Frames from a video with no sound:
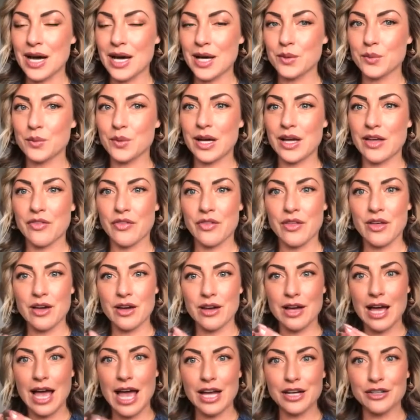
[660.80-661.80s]
with
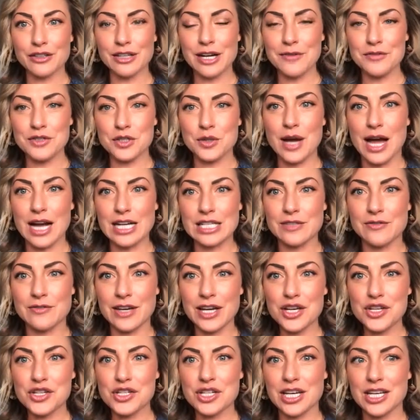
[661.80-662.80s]
NRF2
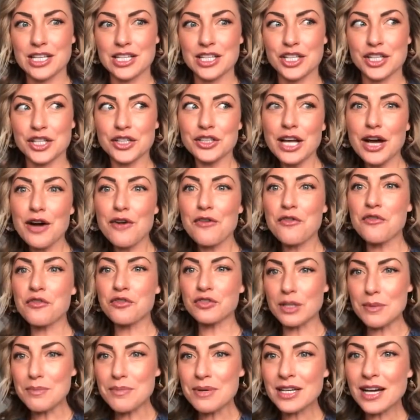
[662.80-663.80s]
activation, you're now
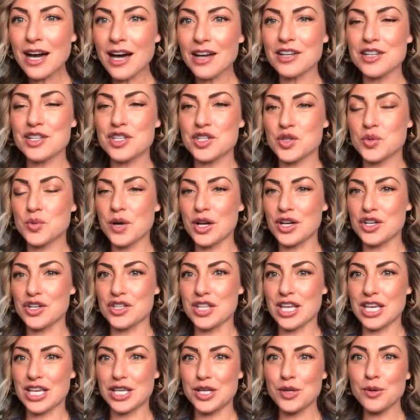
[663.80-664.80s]
flipping on a switch that
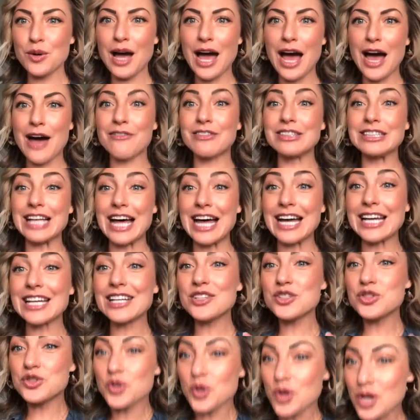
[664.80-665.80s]
you have
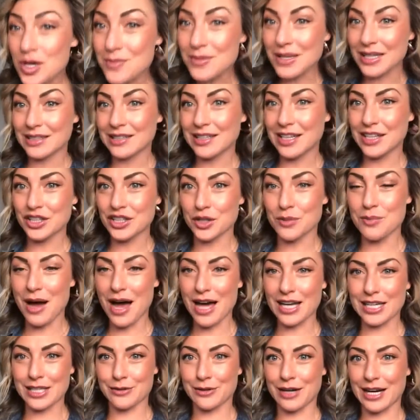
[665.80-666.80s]
lying dormant in your
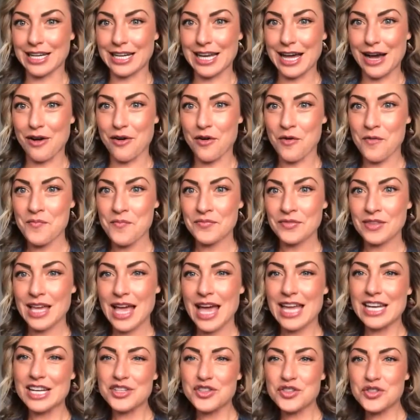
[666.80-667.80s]
body right now. And
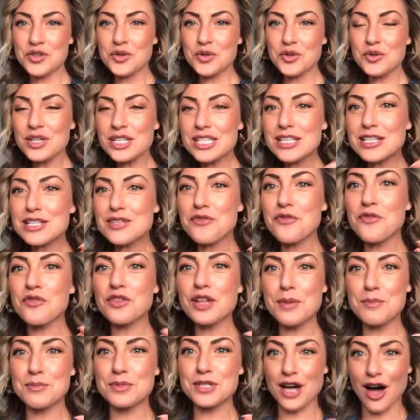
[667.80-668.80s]
as soon as it's
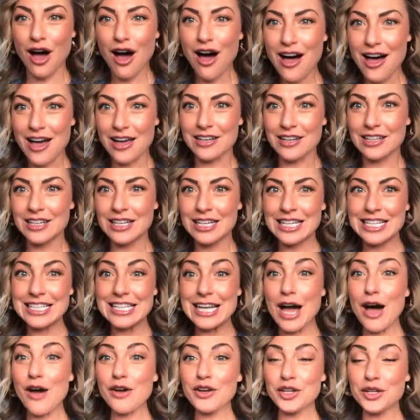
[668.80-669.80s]
flipped on,
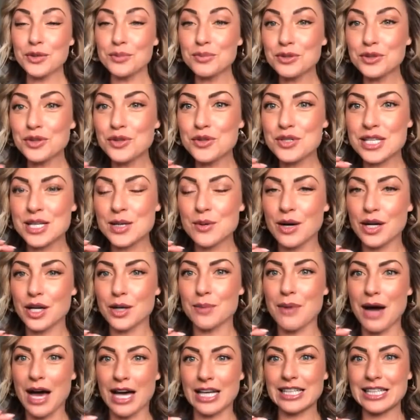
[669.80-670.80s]
now you're producing what your
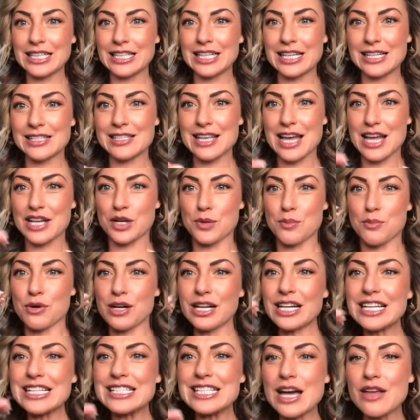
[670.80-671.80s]
body needs, and you're bringing
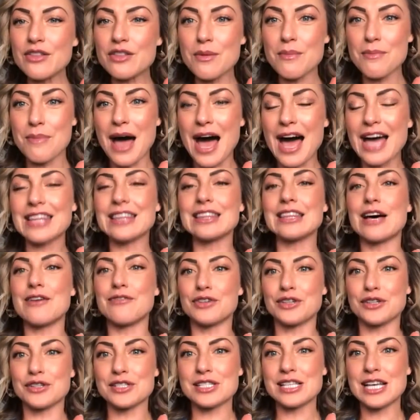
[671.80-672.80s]
down the bad
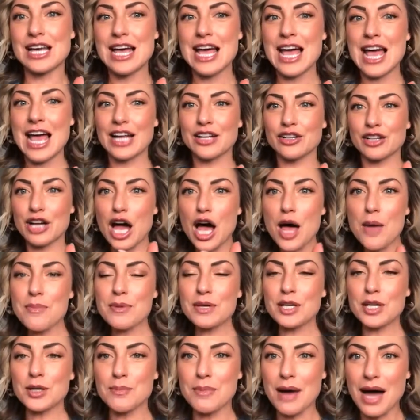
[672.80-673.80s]
levels, and you're helping
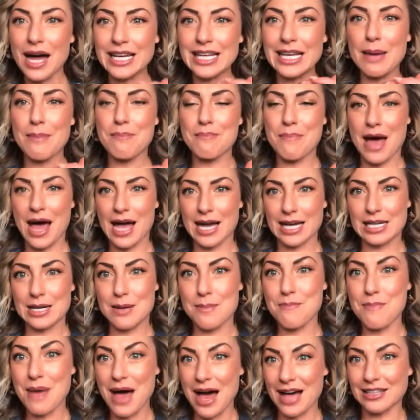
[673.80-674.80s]
your body get back into
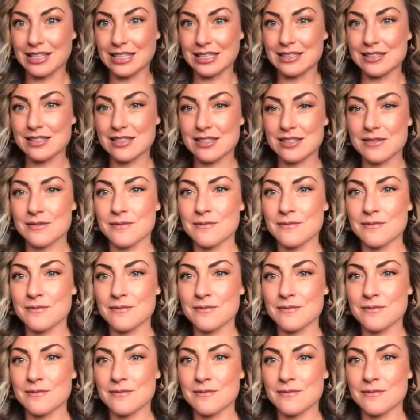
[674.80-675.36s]
balance.